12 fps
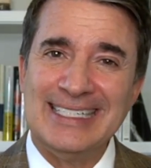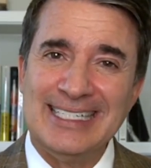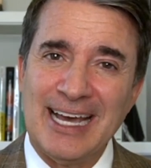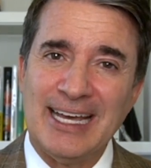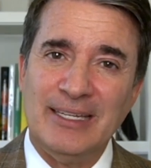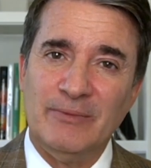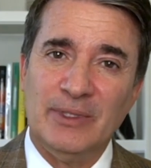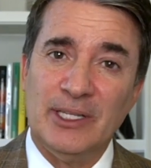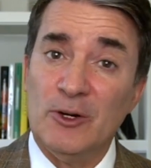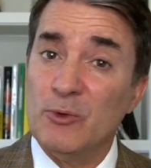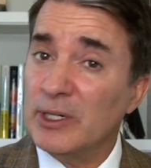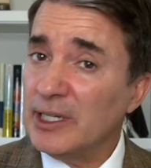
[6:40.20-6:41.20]
timing?
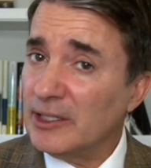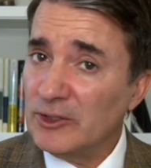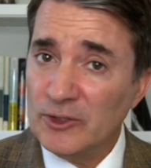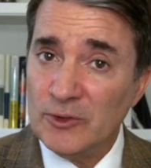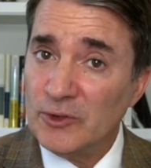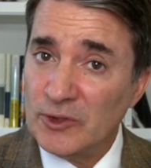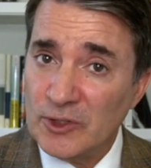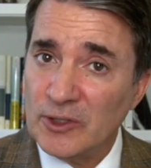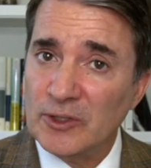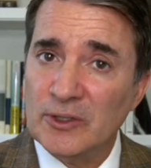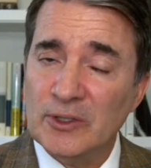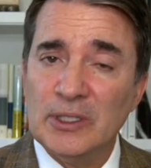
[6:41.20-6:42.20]
They don't want to get it too
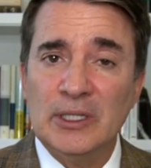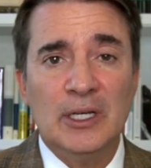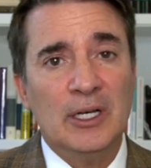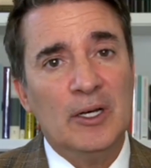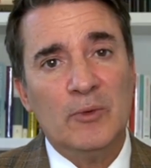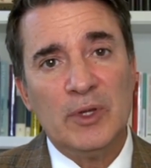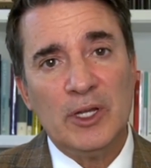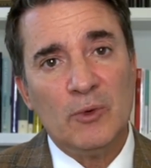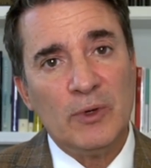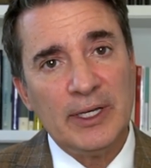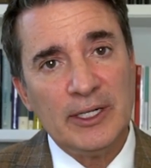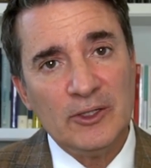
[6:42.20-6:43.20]
soon, but they don't
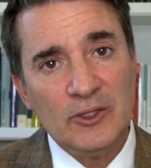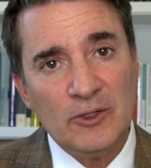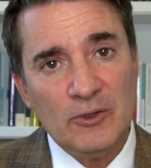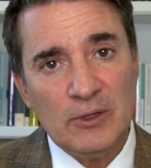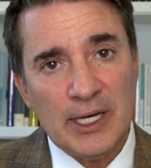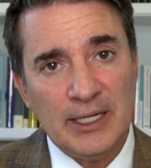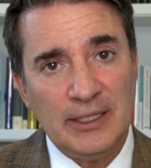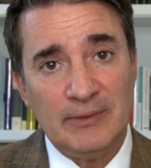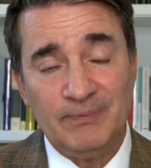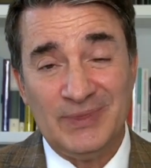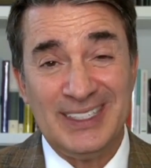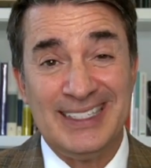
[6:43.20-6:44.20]
want to get it too late.
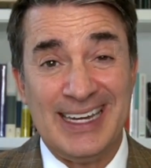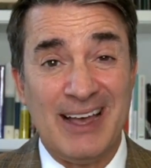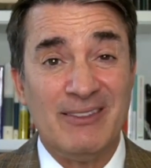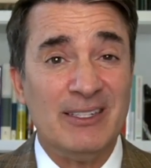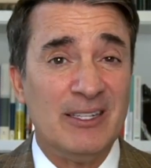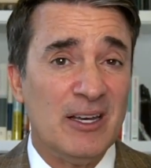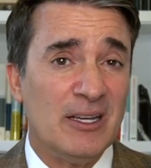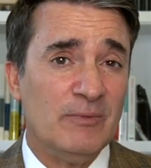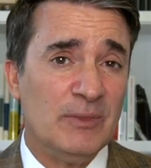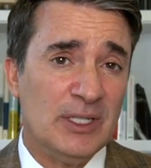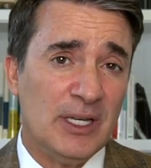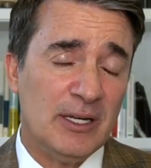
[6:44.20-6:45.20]
Is now the
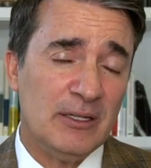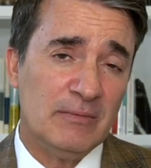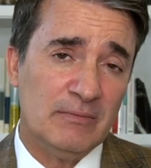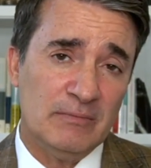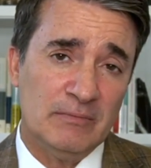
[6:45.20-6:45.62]
time to get it?